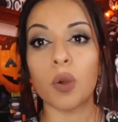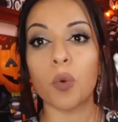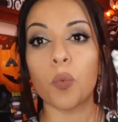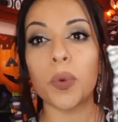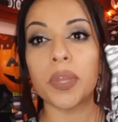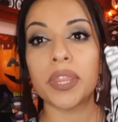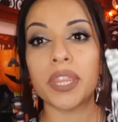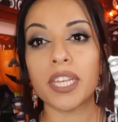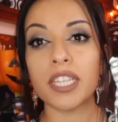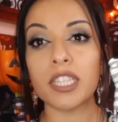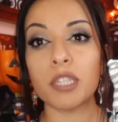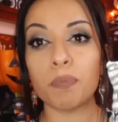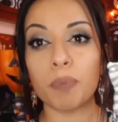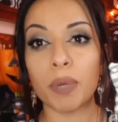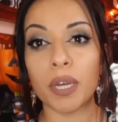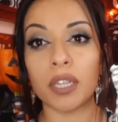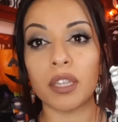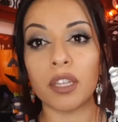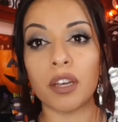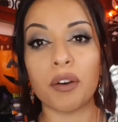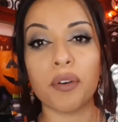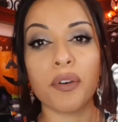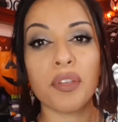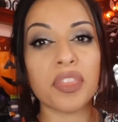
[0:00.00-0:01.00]
With this
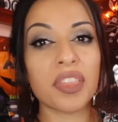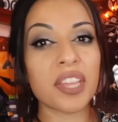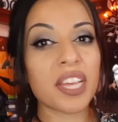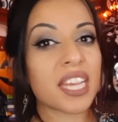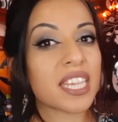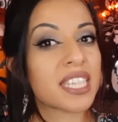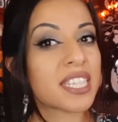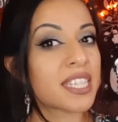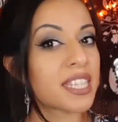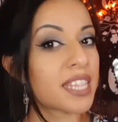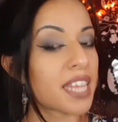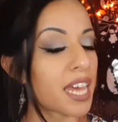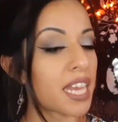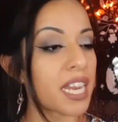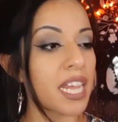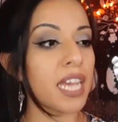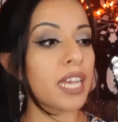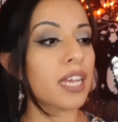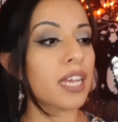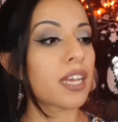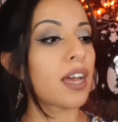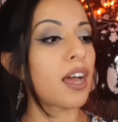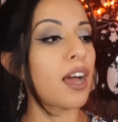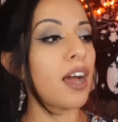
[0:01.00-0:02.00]
pillow, the
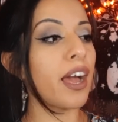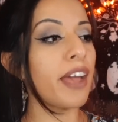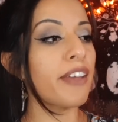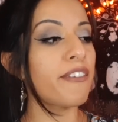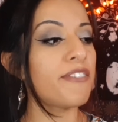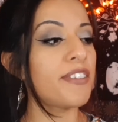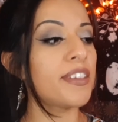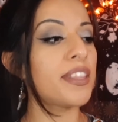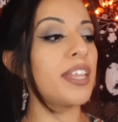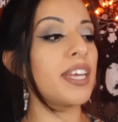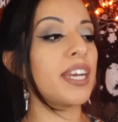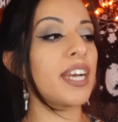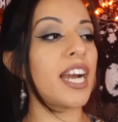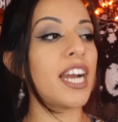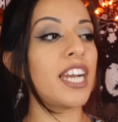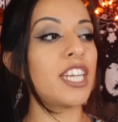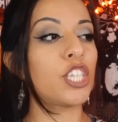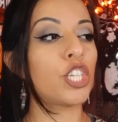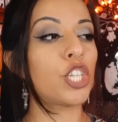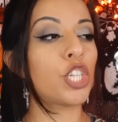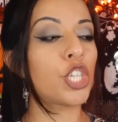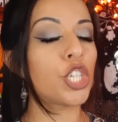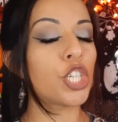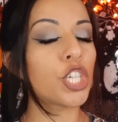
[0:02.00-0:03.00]
aesthetic, I feel like
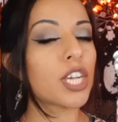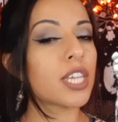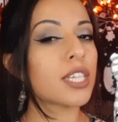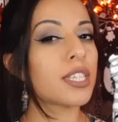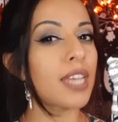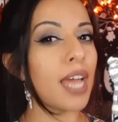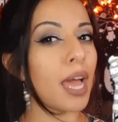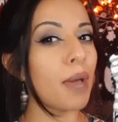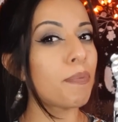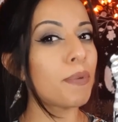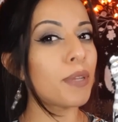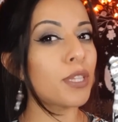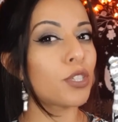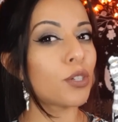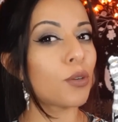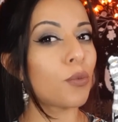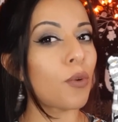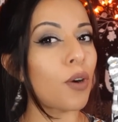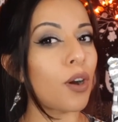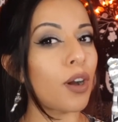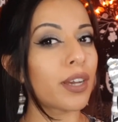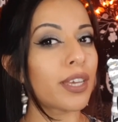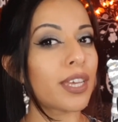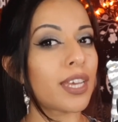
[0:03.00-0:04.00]
I just happened to
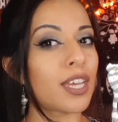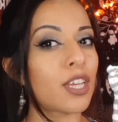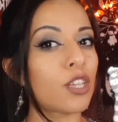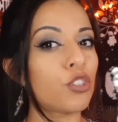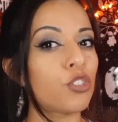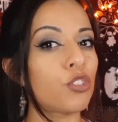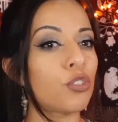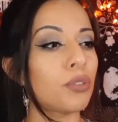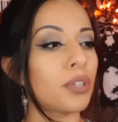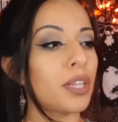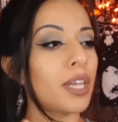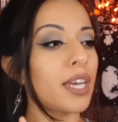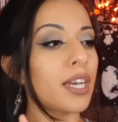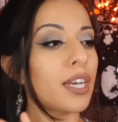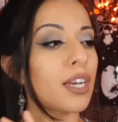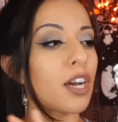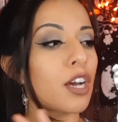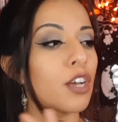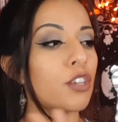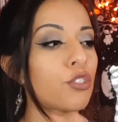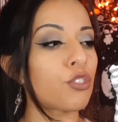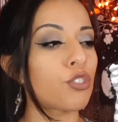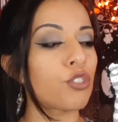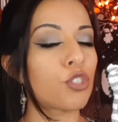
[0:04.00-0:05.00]
walk into like
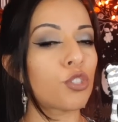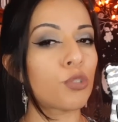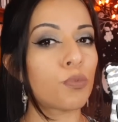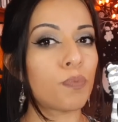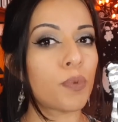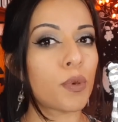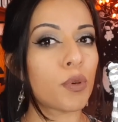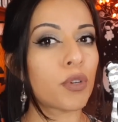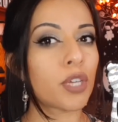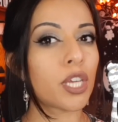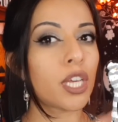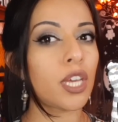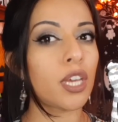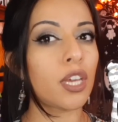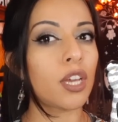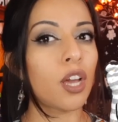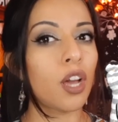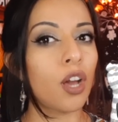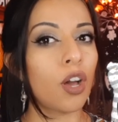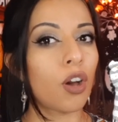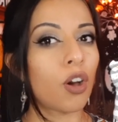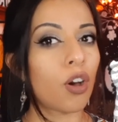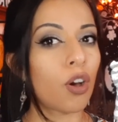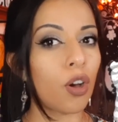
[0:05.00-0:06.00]
a spooky
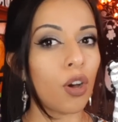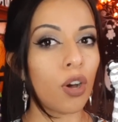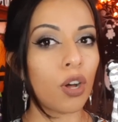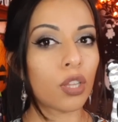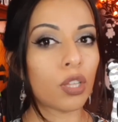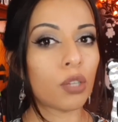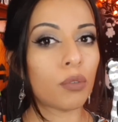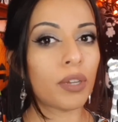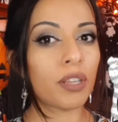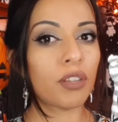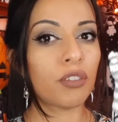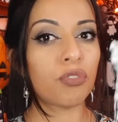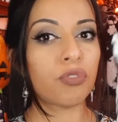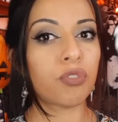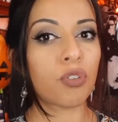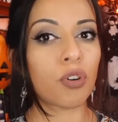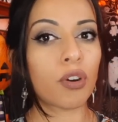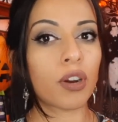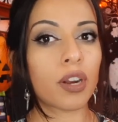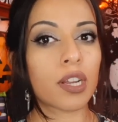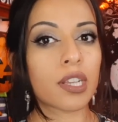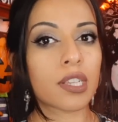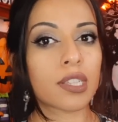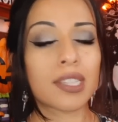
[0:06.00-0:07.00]
Halloween
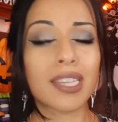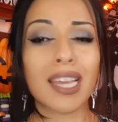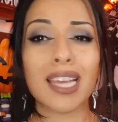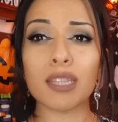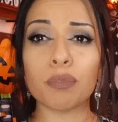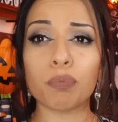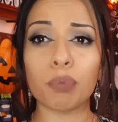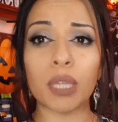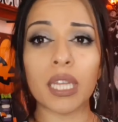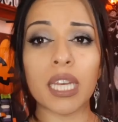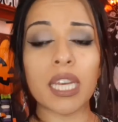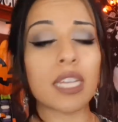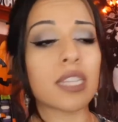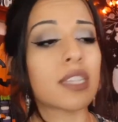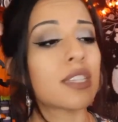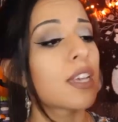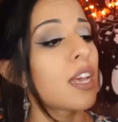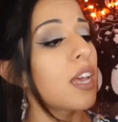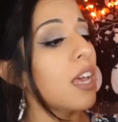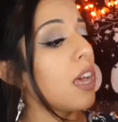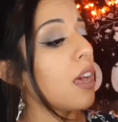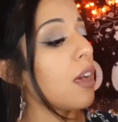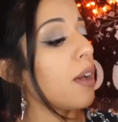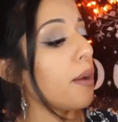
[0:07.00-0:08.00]
forest. Yes, please.
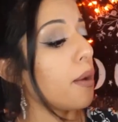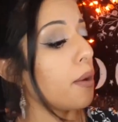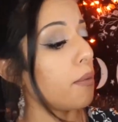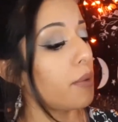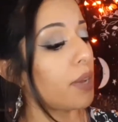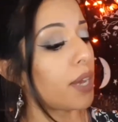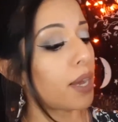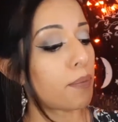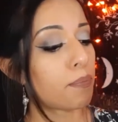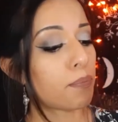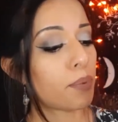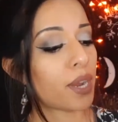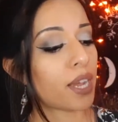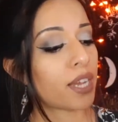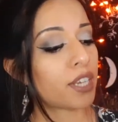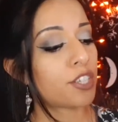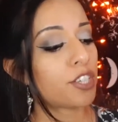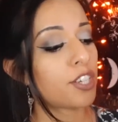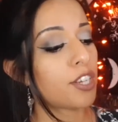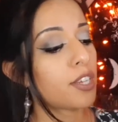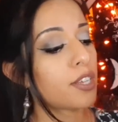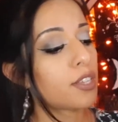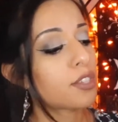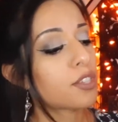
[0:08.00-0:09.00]
We got
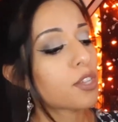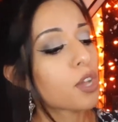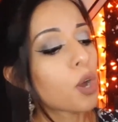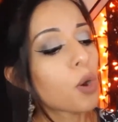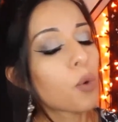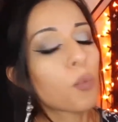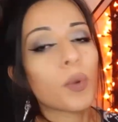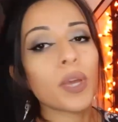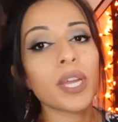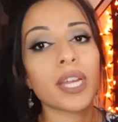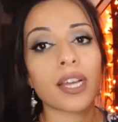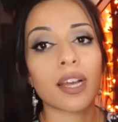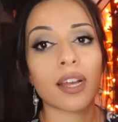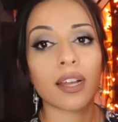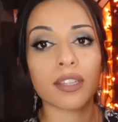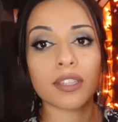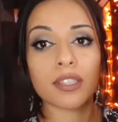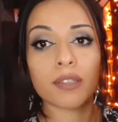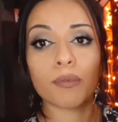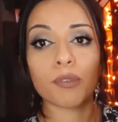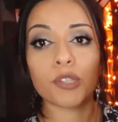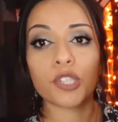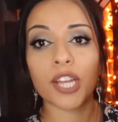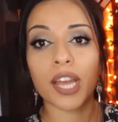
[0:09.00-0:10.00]
branches. We got
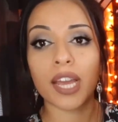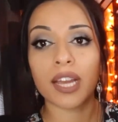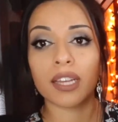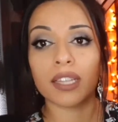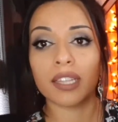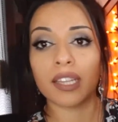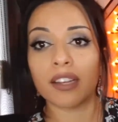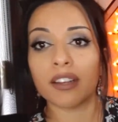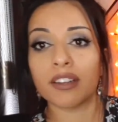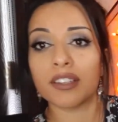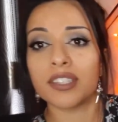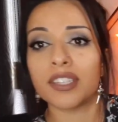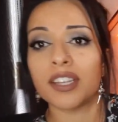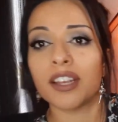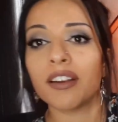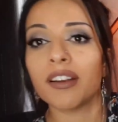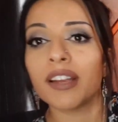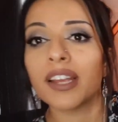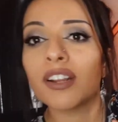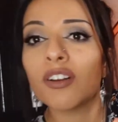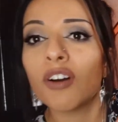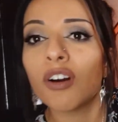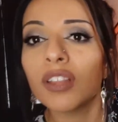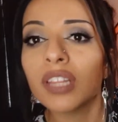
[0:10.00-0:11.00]
some jack-o'-lanterns here.
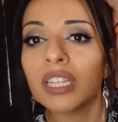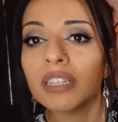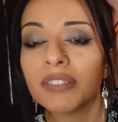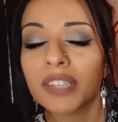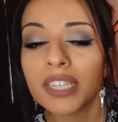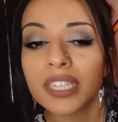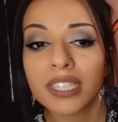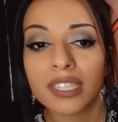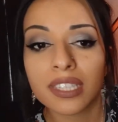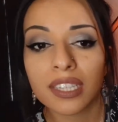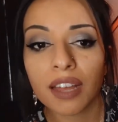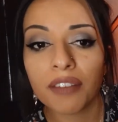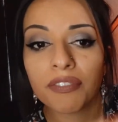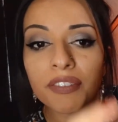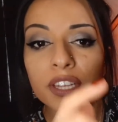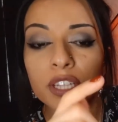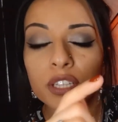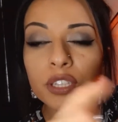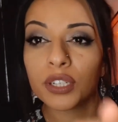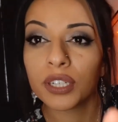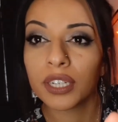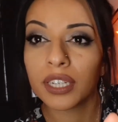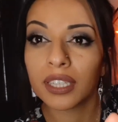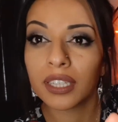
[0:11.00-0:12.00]
And all of this stuff,
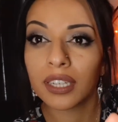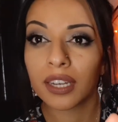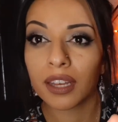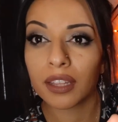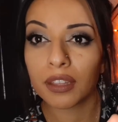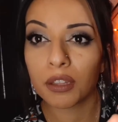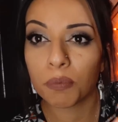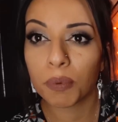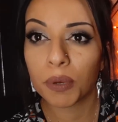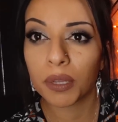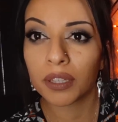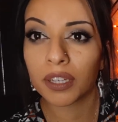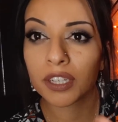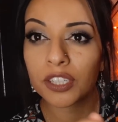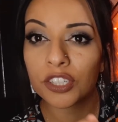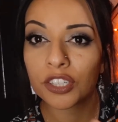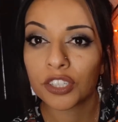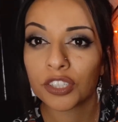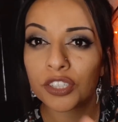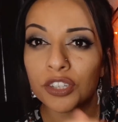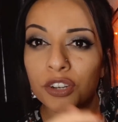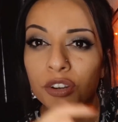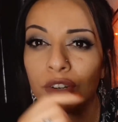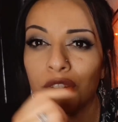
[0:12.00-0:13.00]
including the other pillow I
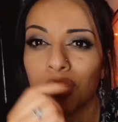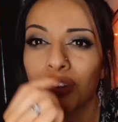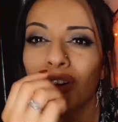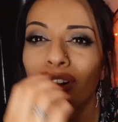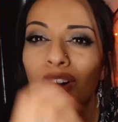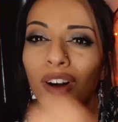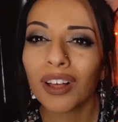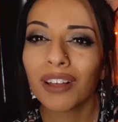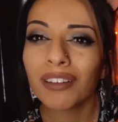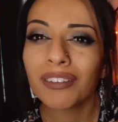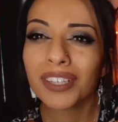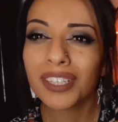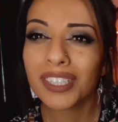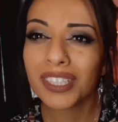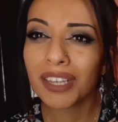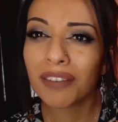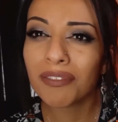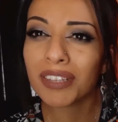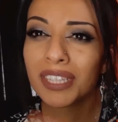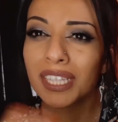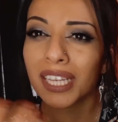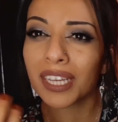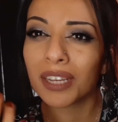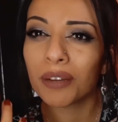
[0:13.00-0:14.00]
just showed you, all this stuff
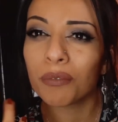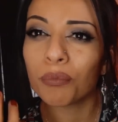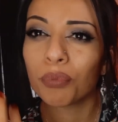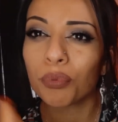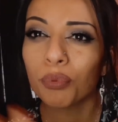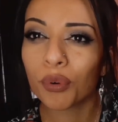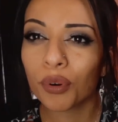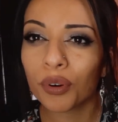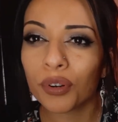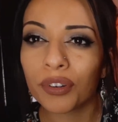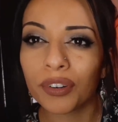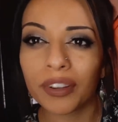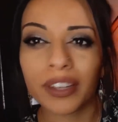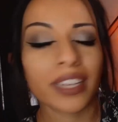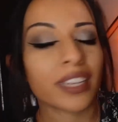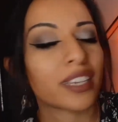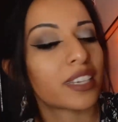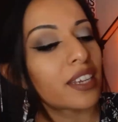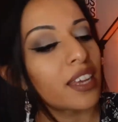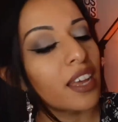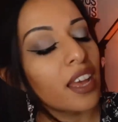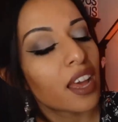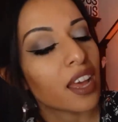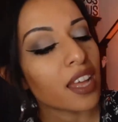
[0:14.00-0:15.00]
is like
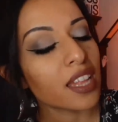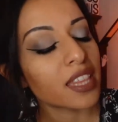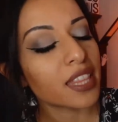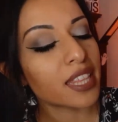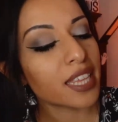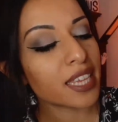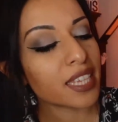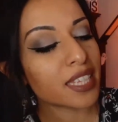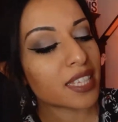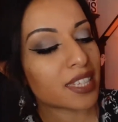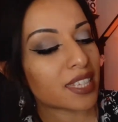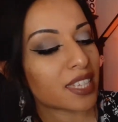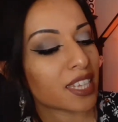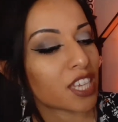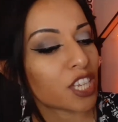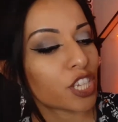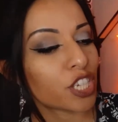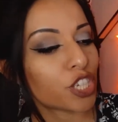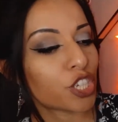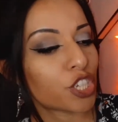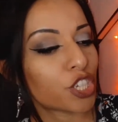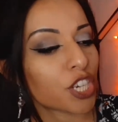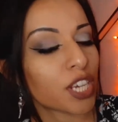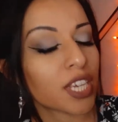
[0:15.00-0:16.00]
embroidered. This
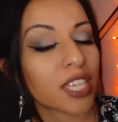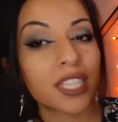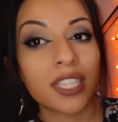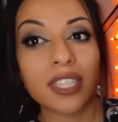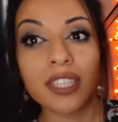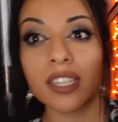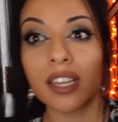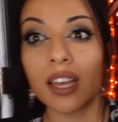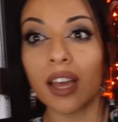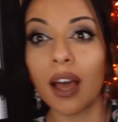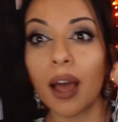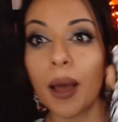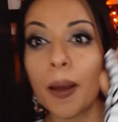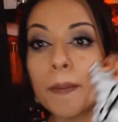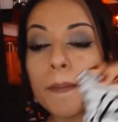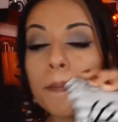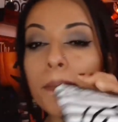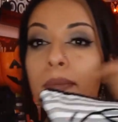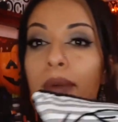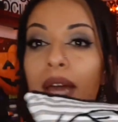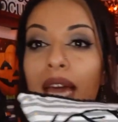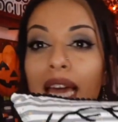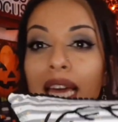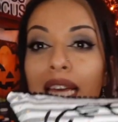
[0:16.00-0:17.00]
is just
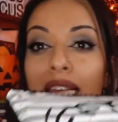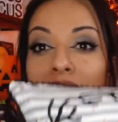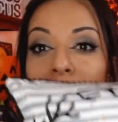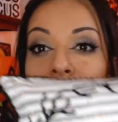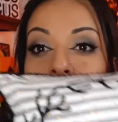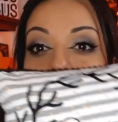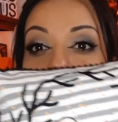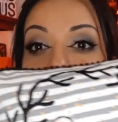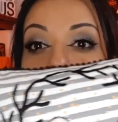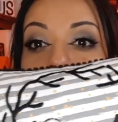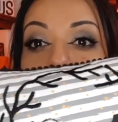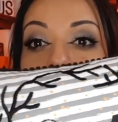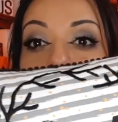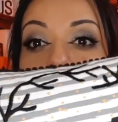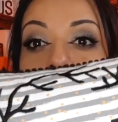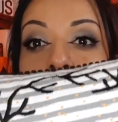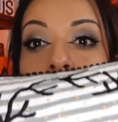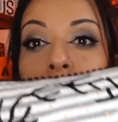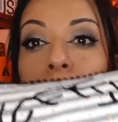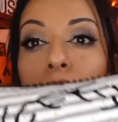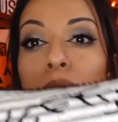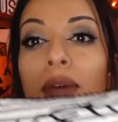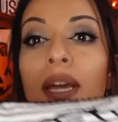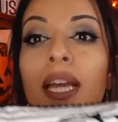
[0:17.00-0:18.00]
amazing,
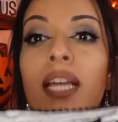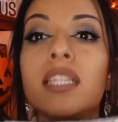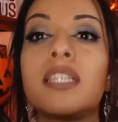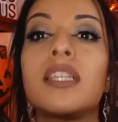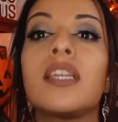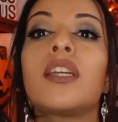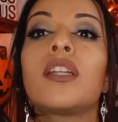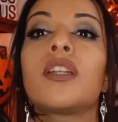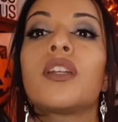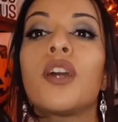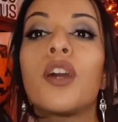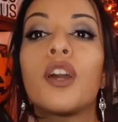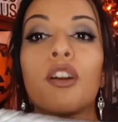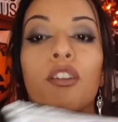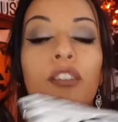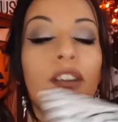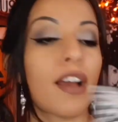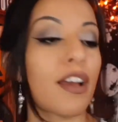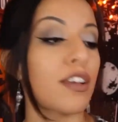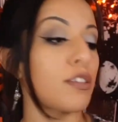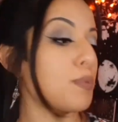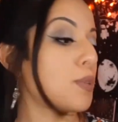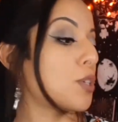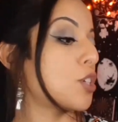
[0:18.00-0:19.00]
amazing
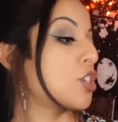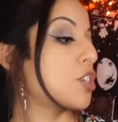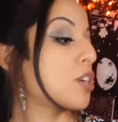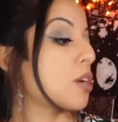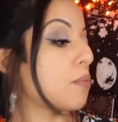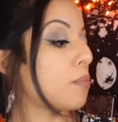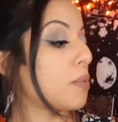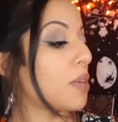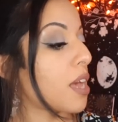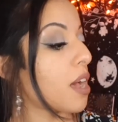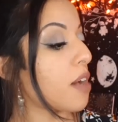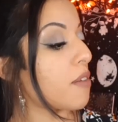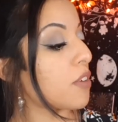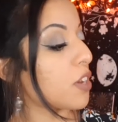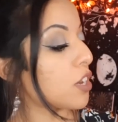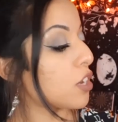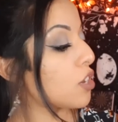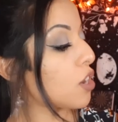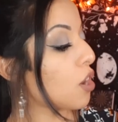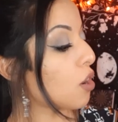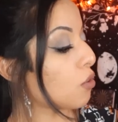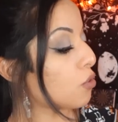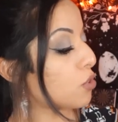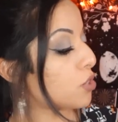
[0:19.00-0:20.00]
craftsmanship. We have a
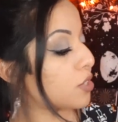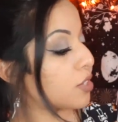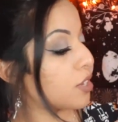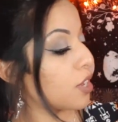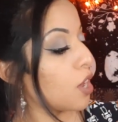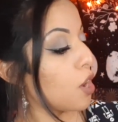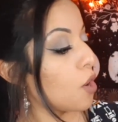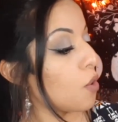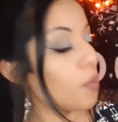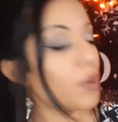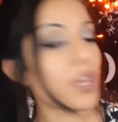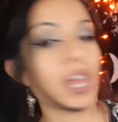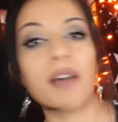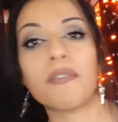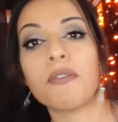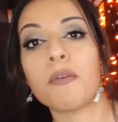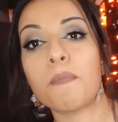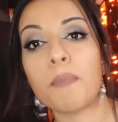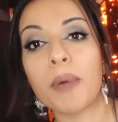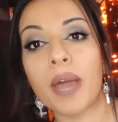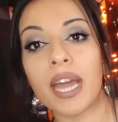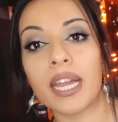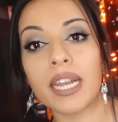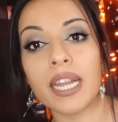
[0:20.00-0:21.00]
ghost. We have a
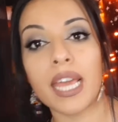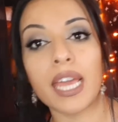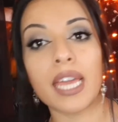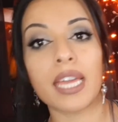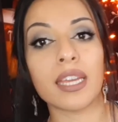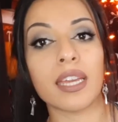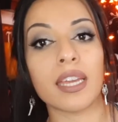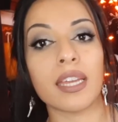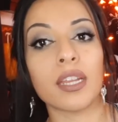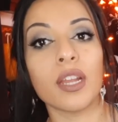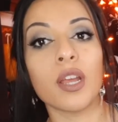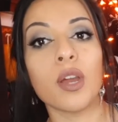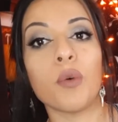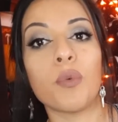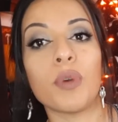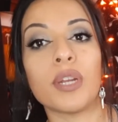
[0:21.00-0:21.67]
bat hanging.